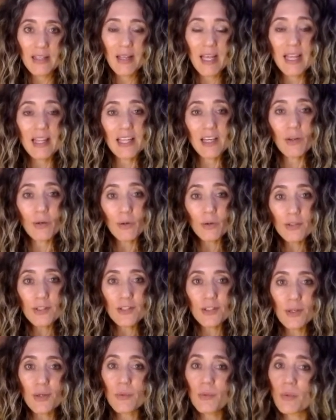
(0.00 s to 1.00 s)
And then
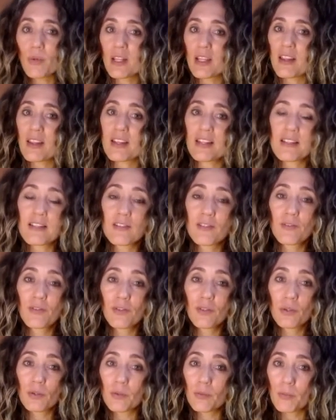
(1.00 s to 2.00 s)
also with this
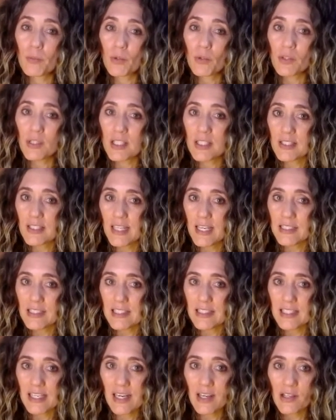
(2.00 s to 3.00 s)
full moon in
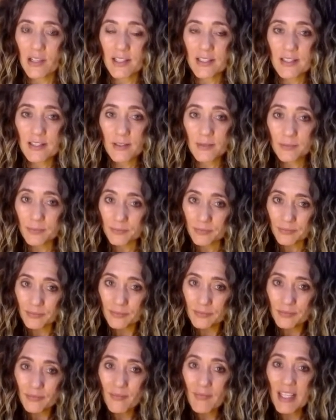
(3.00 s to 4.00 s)
Sagittarius,
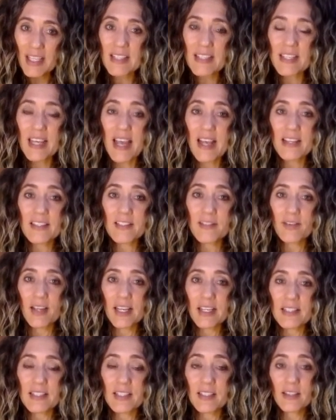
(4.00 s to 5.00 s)
it's
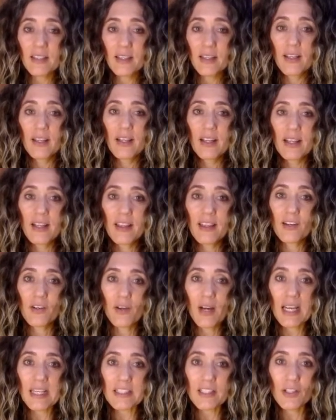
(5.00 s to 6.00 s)
activating the
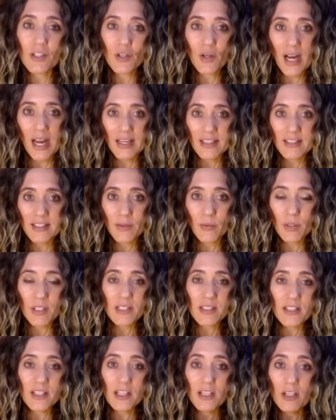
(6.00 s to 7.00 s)
great attractor, which
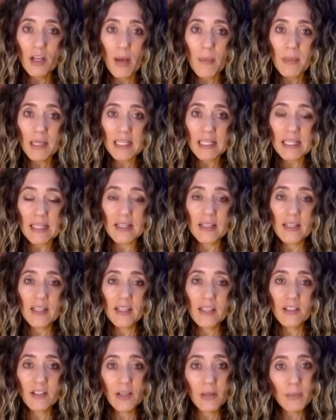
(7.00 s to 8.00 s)
is an anomaly,
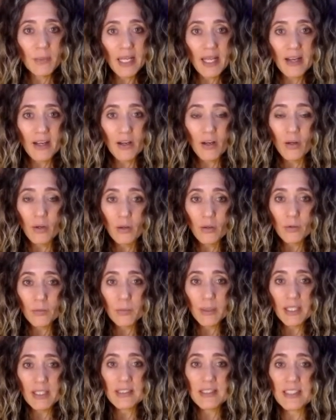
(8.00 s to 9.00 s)
not a black hole,
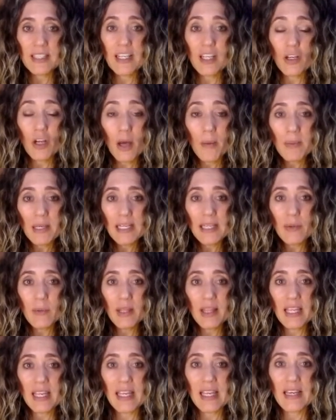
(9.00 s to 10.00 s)
but it's an anomaly
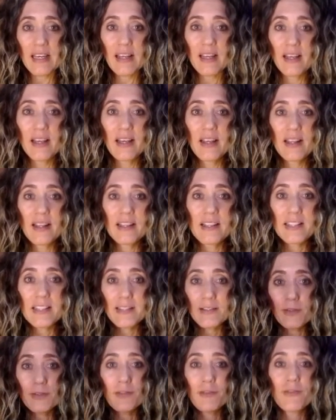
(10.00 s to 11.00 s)
within this
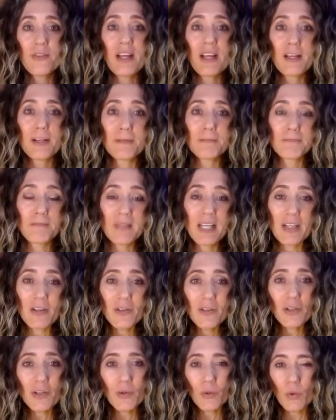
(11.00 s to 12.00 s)
sort of, I
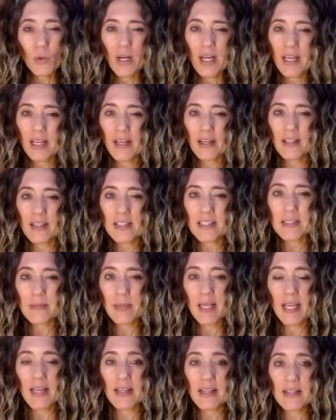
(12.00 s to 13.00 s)
don't know quite how to
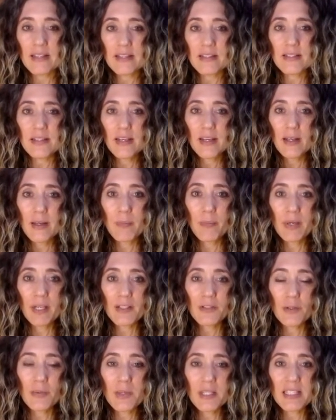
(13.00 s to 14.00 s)
explain this, but
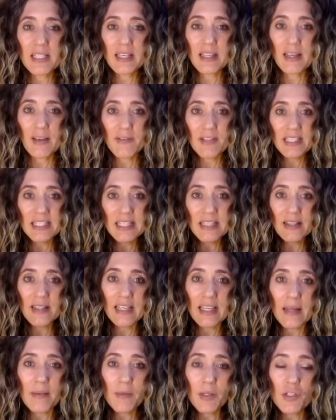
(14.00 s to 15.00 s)
it's almost like I've seen
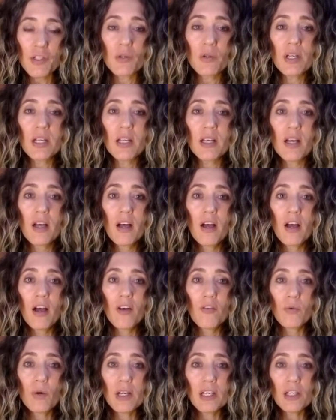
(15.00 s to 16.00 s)
the imagery
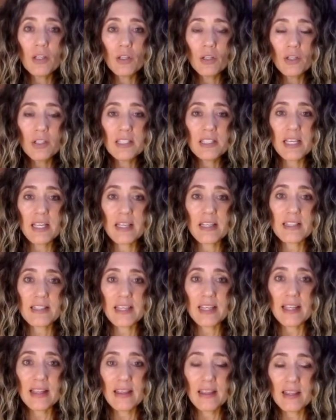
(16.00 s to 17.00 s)
of what it looks like. It's
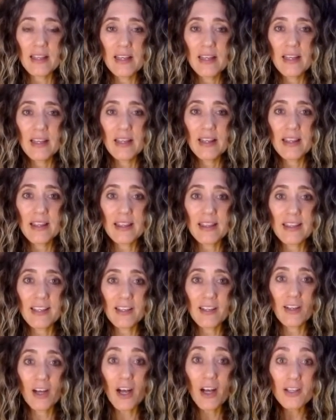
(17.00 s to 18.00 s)
like the
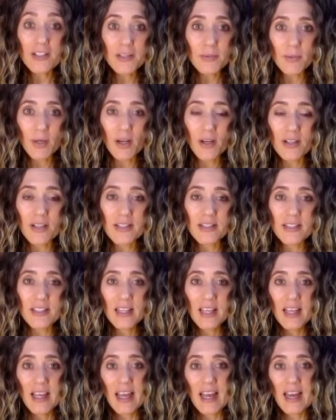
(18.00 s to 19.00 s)
cosmos,
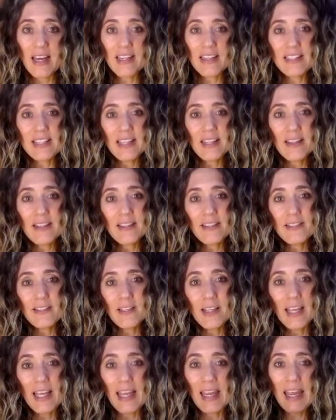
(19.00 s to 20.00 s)
and it's like this
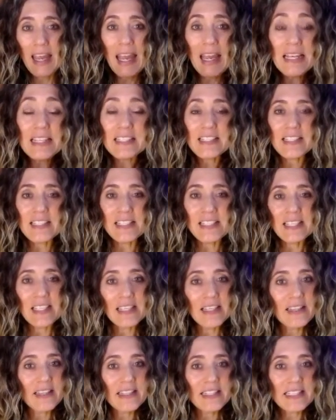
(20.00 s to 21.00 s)

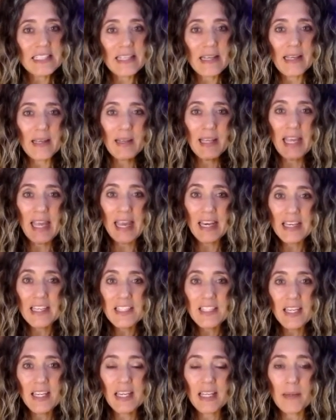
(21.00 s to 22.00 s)
entity, this
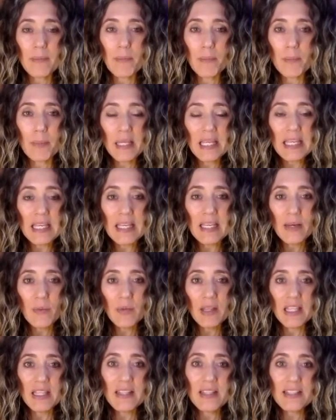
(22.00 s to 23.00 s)
energetic being, and
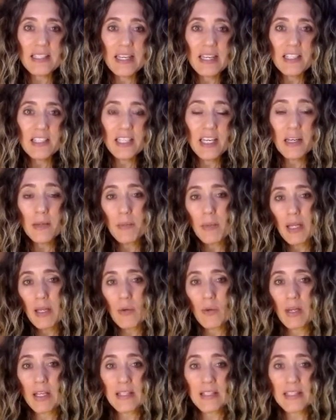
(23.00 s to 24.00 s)
within this energetic being is